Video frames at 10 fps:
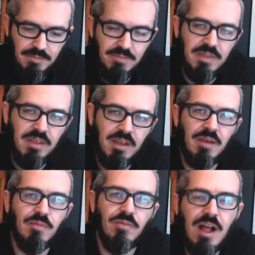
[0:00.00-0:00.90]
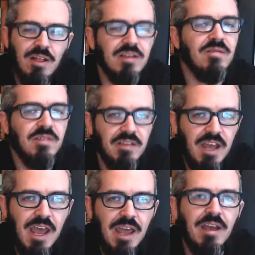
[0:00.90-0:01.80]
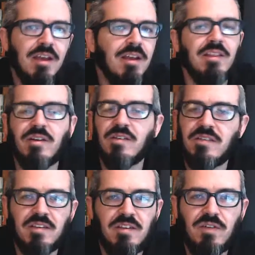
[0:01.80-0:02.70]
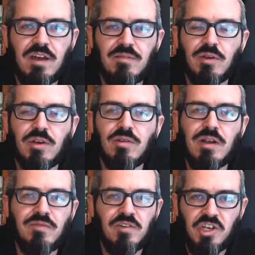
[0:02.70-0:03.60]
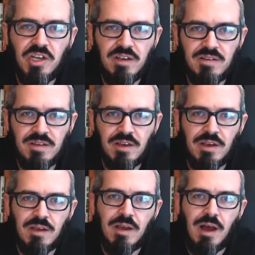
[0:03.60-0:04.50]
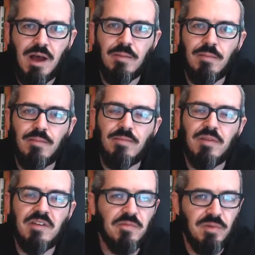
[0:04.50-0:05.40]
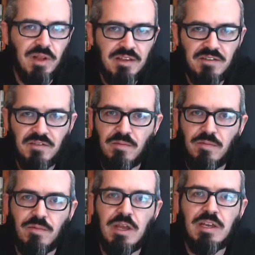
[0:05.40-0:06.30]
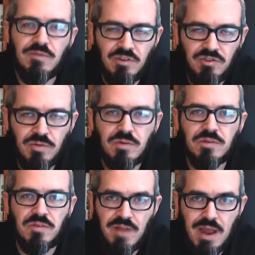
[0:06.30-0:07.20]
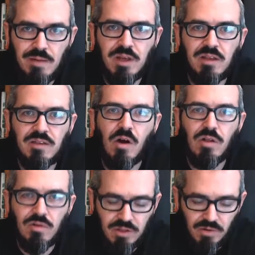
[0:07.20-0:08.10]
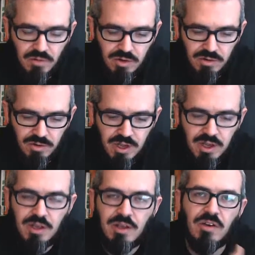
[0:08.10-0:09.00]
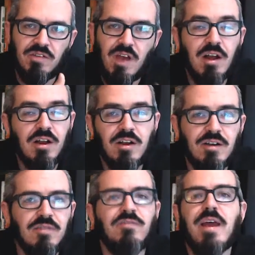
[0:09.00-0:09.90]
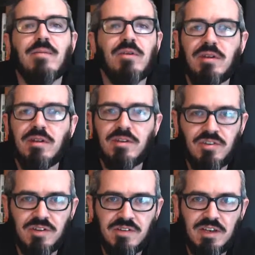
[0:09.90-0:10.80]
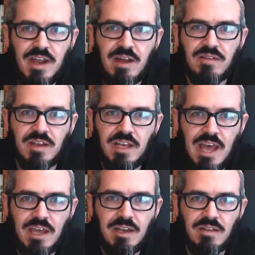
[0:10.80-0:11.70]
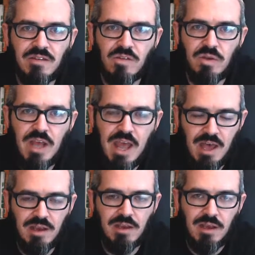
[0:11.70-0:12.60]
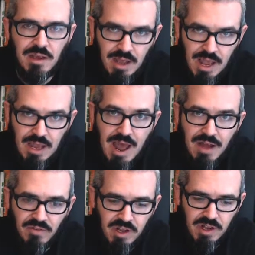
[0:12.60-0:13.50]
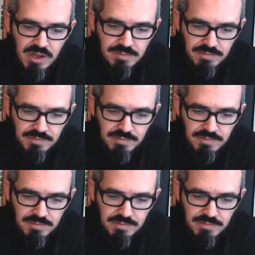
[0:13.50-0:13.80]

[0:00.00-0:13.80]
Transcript: The realities of today, there's 65 million refugees, displaced individuals, families all around the world. There's hunger, famine just announced again in Sudan and Africa.